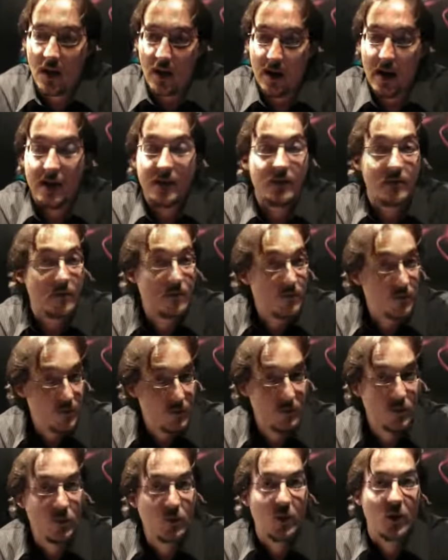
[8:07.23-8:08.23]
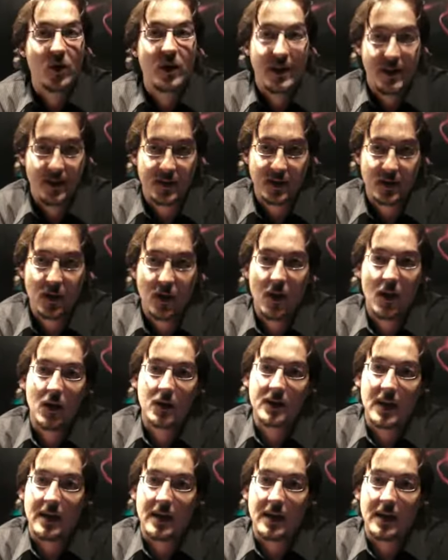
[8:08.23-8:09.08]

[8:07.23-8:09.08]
and to do a clean start,